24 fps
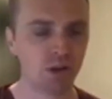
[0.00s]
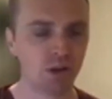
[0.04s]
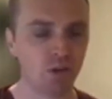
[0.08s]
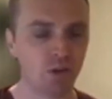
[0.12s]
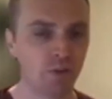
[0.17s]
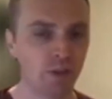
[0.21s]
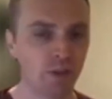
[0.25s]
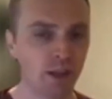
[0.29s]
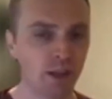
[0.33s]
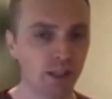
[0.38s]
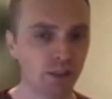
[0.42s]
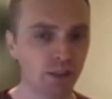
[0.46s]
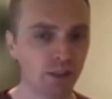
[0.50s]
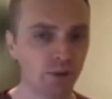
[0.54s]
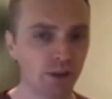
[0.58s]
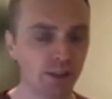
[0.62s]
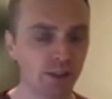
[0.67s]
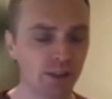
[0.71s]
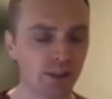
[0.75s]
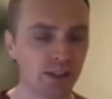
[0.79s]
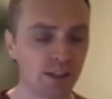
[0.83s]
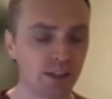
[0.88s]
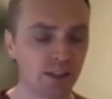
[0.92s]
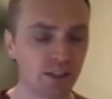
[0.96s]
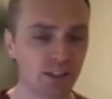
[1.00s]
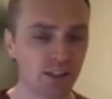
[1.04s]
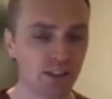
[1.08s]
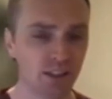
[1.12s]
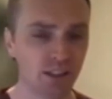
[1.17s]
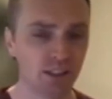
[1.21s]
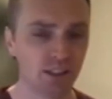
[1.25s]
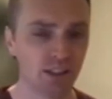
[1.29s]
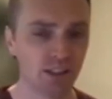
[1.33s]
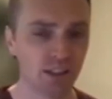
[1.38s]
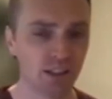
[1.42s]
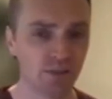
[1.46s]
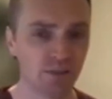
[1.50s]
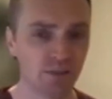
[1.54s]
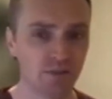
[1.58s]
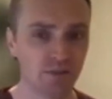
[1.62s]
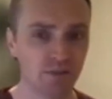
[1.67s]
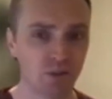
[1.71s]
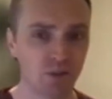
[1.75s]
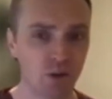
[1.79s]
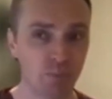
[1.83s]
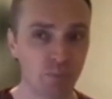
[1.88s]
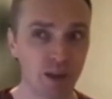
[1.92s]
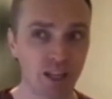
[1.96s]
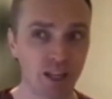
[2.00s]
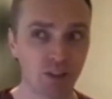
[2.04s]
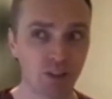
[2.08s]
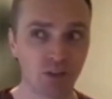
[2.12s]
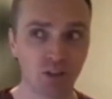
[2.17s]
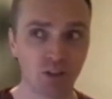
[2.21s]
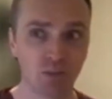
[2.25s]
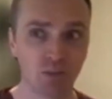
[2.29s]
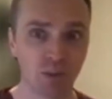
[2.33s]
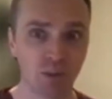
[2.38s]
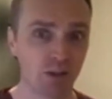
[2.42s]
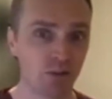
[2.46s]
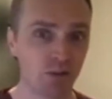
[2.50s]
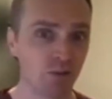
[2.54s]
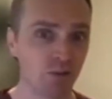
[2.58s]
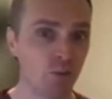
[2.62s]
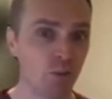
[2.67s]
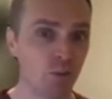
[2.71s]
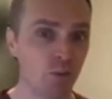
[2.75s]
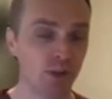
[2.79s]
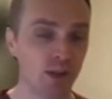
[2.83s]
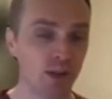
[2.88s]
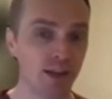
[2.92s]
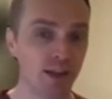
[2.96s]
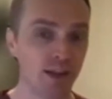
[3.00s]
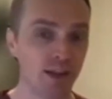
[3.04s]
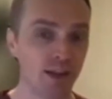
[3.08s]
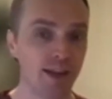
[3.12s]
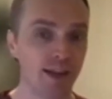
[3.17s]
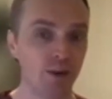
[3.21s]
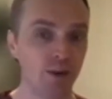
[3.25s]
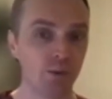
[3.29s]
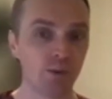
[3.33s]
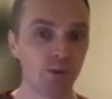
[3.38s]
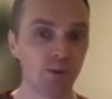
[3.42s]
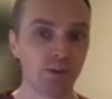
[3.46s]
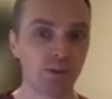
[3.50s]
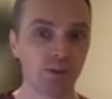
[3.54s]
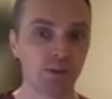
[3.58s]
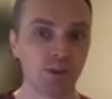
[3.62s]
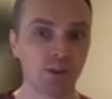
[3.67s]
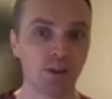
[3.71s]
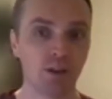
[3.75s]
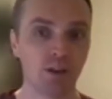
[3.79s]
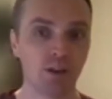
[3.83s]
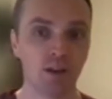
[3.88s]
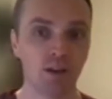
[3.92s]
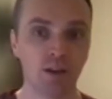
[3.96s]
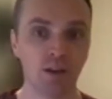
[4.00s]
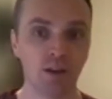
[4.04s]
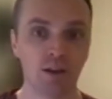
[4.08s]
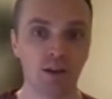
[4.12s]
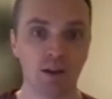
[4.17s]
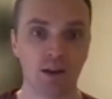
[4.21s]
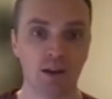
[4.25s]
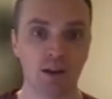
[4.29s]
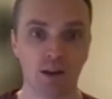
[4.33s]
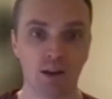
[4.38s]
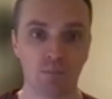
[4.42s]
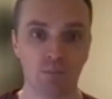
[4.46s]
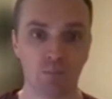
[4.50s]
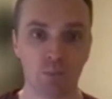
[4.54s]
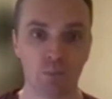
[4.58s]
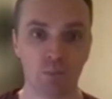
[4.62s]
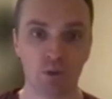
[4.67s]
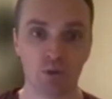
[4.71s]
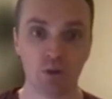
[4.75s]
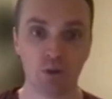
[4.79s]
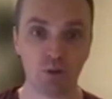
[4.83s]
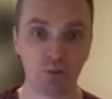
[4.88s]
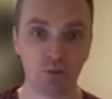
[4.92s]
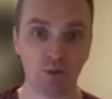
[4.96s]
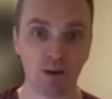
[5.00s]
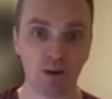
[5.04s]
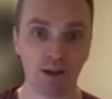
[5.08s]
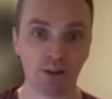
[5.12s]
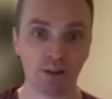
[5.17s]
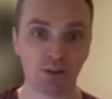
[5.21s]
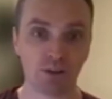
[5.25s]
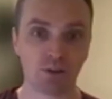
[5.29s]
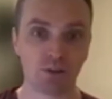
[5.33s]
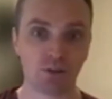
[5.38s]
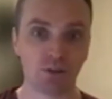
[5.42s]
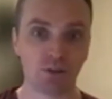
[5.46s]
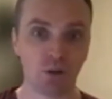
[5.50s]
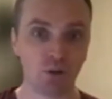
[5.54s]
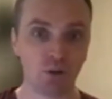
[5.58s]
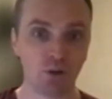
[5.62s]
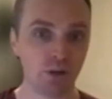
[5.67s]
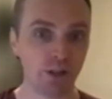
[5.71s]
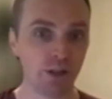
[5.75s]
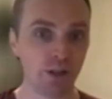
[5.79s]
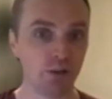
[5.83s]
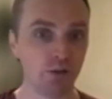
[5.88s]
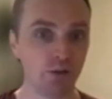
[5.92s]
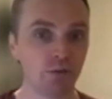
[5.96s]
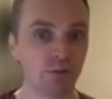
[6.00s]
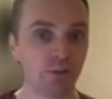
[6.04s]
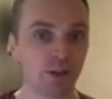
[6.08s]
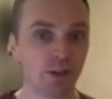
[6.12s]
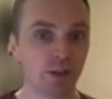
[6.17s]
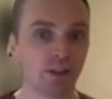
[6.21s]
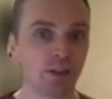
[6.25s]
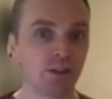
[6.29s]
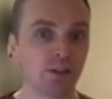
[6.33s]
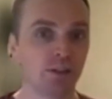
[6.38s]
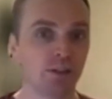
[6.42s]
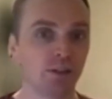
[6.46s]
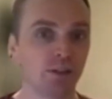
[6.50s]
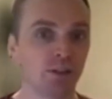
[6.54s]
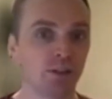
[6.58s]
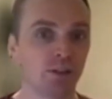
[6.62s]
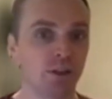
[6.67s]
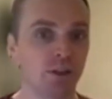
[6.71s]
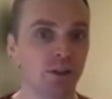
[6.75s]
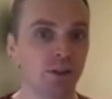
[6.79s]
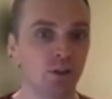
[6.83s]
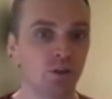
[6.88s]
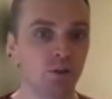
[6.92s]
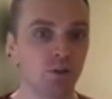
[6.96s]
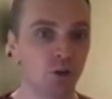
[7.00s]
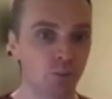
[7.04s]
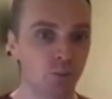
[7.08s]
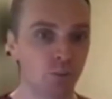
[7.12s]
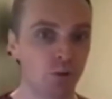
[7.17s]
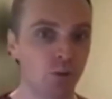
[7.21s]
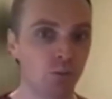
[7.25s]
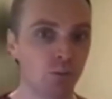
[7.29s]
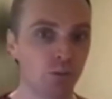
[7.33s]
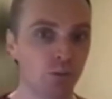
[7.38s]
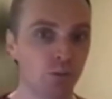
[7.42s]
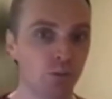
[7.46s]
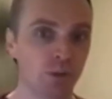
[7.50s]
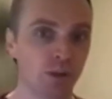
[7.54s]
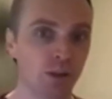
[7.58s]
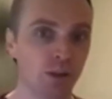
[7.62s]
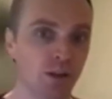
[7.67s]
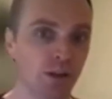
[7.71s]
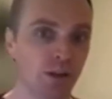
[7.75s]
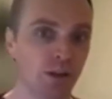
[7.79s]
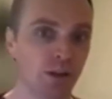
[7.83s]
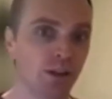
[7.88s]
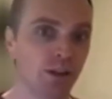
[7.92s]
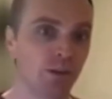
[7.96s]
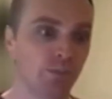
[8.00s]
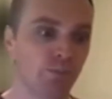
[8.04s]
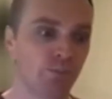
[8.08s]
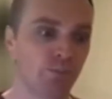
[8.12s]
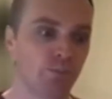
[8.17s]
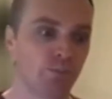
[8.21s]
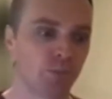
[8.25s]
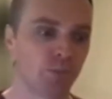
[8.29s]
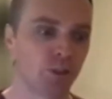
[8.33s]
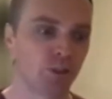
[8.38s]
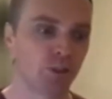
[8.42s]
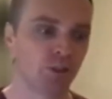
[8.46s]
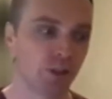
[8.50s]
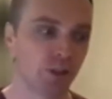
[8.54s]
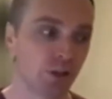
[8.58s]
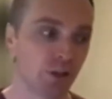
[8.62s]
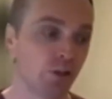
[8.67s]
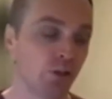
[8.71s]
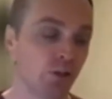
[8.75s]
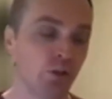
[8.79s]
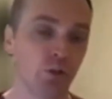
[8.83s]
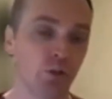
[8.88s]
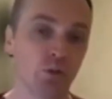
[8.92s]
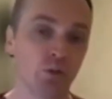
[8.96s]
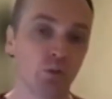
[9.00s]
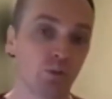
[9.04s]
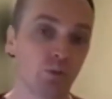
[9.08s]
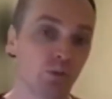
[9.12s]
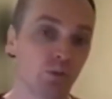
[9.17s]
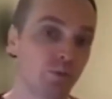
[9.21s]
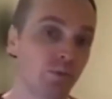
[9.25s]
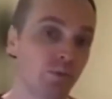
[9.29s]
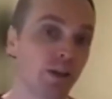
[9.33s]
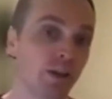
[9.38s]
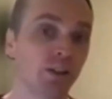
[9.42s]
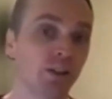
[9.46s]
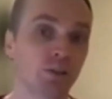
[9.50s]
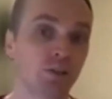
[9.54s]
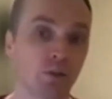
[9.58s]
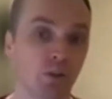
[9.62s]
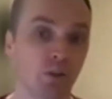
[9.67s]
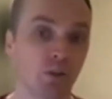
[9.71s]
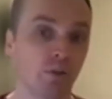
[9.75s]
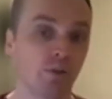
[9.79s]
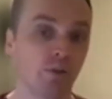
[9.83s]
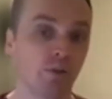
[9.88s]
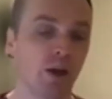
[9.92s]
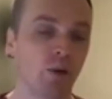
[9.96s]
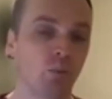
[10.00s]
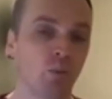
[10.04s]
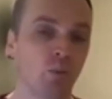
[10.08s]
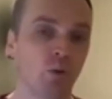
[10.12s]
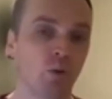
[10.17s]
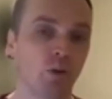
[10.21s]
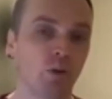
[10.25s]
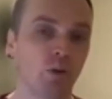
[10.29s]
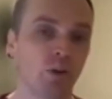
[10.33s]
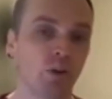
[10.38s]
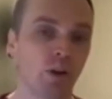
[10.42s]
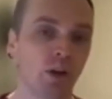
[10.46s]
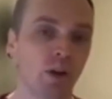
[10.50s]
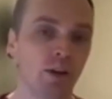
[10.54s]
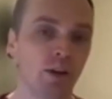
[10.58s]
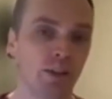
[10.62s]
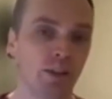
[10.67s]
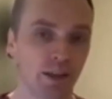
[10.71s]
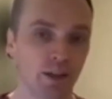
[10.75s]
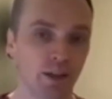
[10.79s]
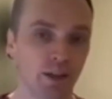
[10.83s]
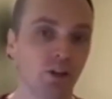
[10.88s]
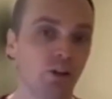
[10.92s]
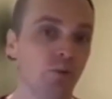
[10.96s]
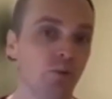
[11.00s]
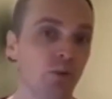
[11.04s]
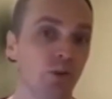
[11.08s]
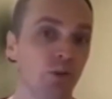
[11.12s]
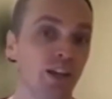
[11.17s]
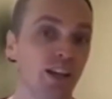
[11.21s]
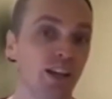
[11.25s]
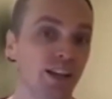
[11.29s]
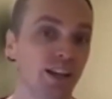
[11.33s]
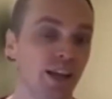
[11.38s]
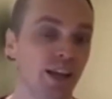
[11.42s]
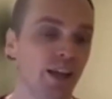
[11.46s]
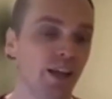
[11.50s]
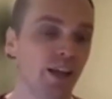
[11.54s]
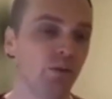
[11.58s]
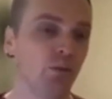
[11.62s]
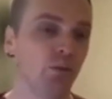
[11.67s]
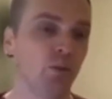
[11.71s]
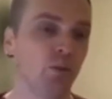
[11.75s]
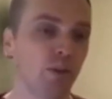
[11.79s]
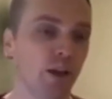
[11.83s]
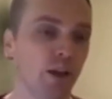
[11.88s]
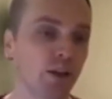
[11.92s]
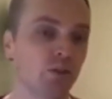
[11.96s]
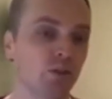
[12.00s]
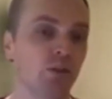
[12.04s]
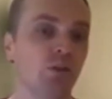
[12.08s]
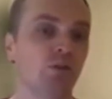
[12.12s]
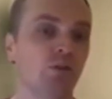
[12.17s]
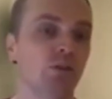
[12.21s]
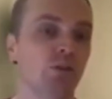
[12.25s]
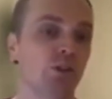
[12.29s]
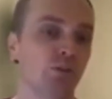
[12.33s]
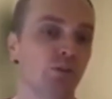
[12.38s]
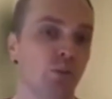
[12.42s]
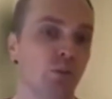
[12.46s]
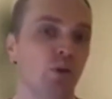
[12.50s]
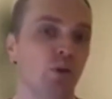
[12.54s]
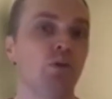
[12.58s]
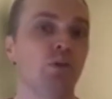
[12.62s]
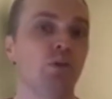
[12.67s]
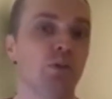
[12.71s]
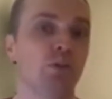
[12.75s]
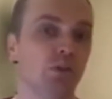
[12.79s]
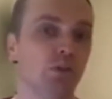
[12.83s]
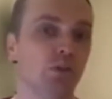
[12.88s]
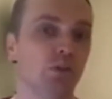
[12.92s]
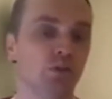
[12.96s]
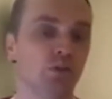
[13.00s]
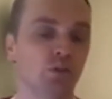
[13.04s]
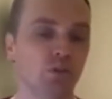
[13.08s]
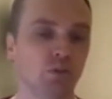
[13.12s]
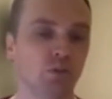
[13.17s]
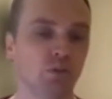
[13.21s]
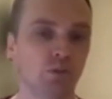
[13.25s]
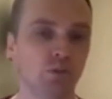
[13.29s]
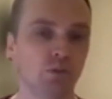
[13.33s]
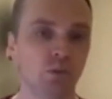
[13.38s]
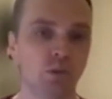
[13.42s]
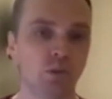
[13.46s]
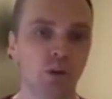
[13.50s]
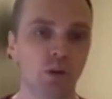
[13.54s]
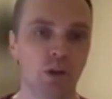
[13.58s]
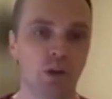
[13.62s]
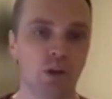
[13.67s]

of theirs facing out to the internet, got patched in a matter of 48 hours with no fuss, no legal fees, no problems. But I think second and third order effects of that were they can communicate, hey, we've actually responded to